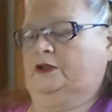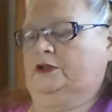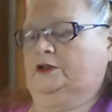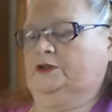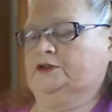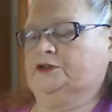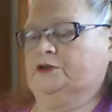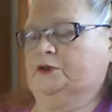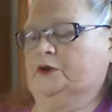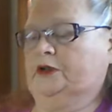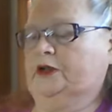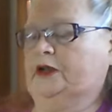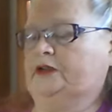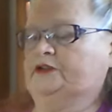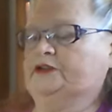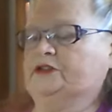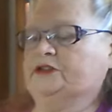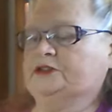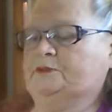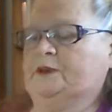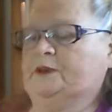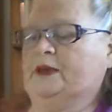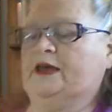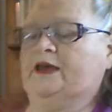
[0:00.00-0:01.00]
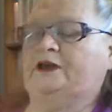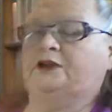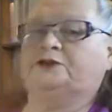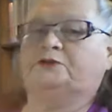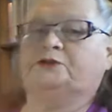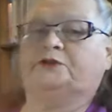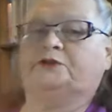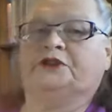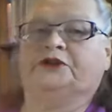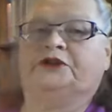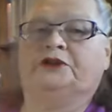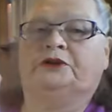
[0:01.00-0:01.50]
So I got this package
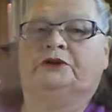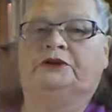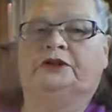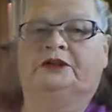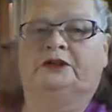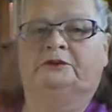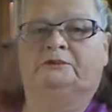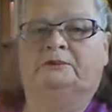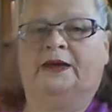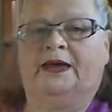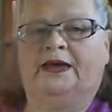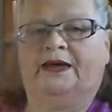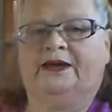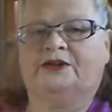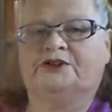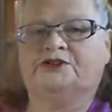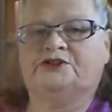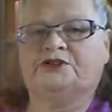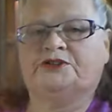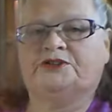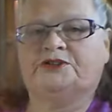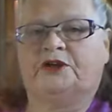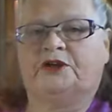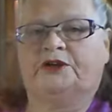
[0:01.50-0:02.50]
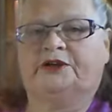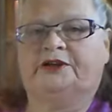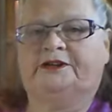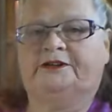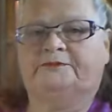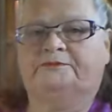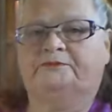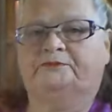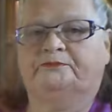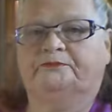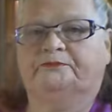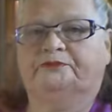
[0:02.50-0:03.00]
with the cute little packages on
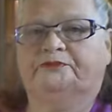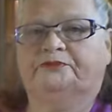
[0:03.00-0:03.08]
it.